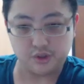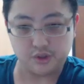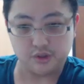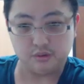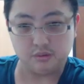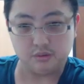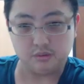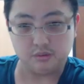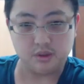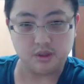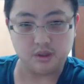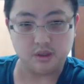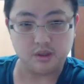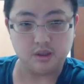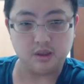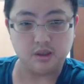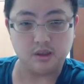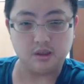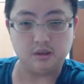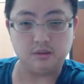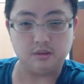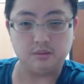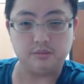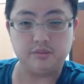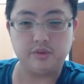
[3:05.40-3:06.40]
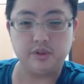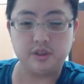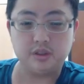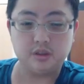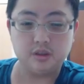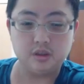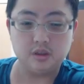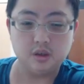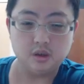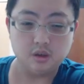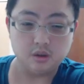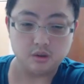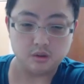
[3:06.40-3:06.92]
Assume the
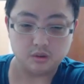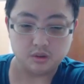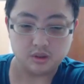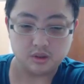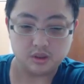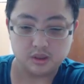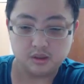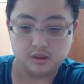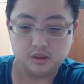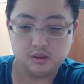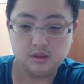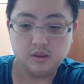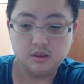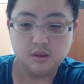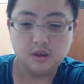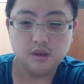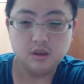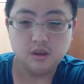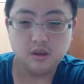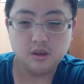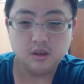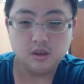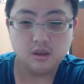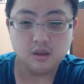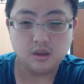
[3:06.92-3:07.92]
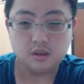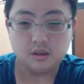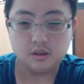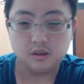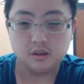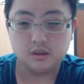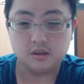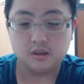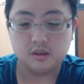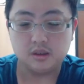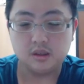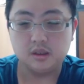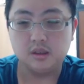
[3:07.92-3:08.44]
fixed cost is
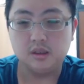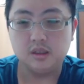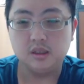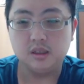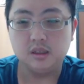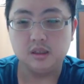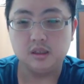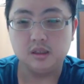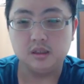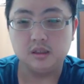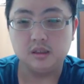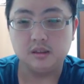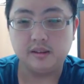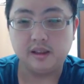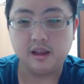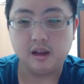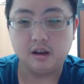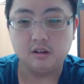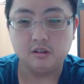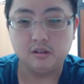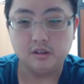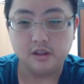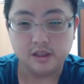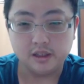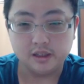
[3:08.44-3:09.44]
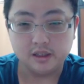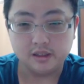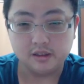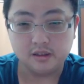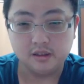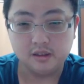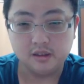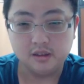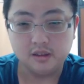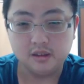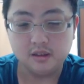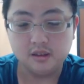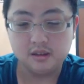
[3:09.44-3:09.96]

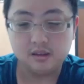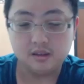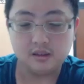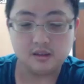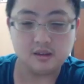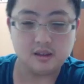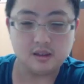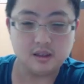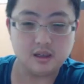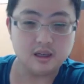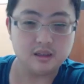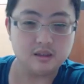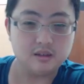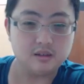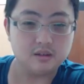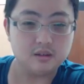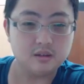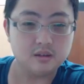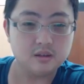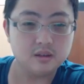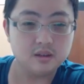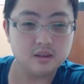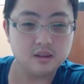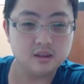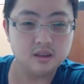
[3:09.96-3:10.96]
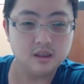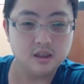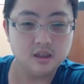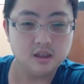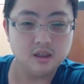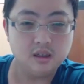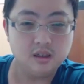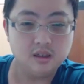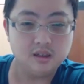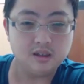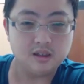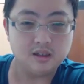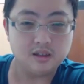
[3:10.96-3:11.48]

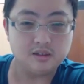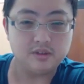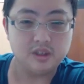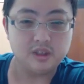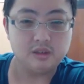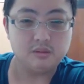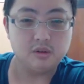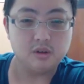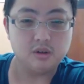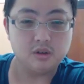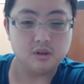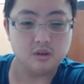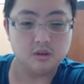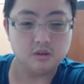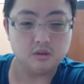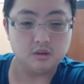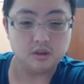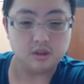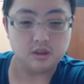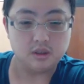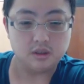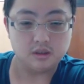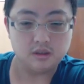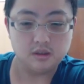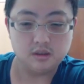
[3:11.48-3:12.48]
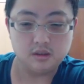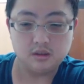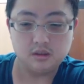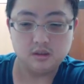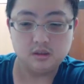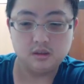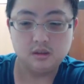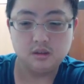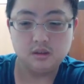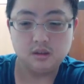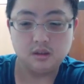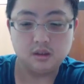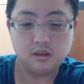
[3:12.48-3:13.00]
$30,000 and variable cost is
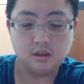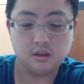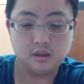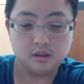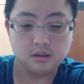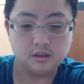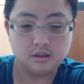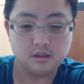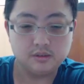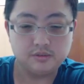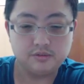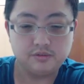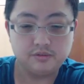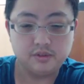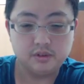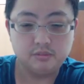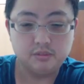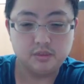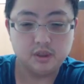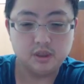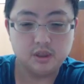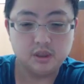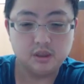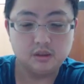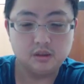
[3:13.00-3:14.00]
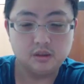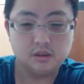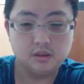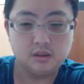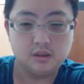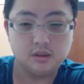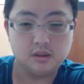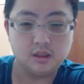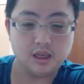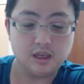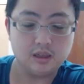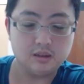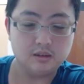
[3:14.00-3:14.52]

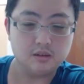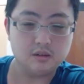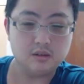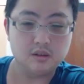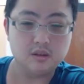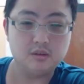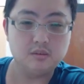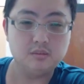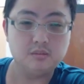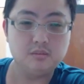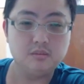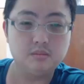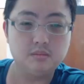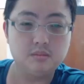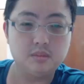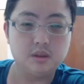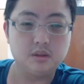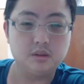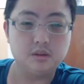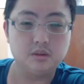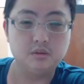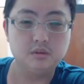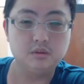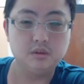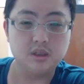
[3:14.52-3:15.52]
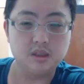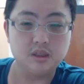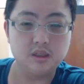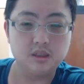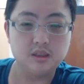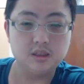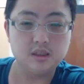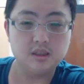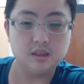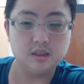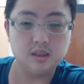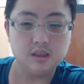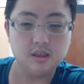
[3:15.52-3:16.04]
$15 per
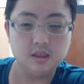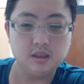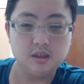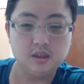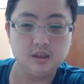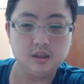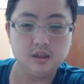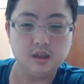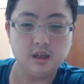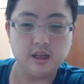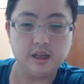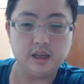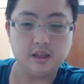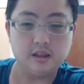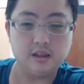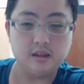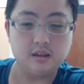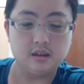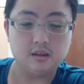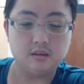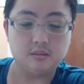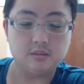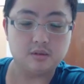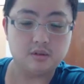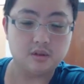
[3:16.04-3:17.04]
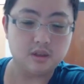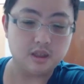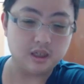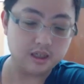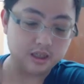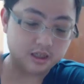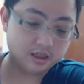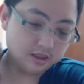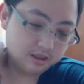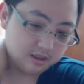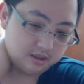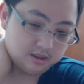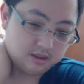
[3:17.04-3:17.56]
unit, and the
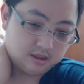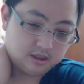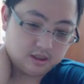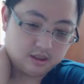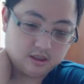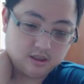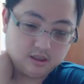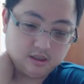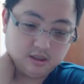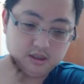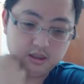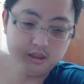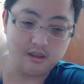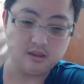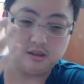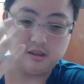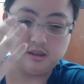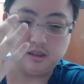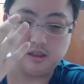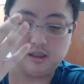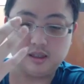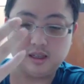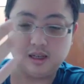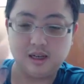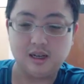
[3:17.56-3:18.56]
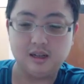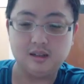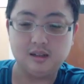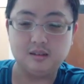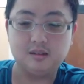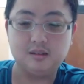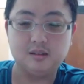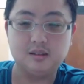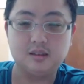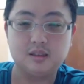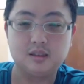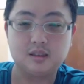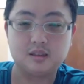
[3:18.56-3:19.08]
price is
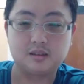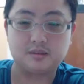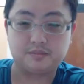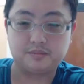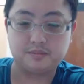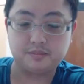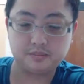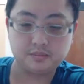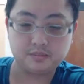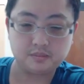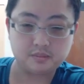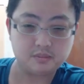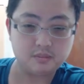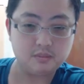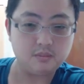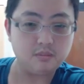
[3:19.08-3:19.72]
$30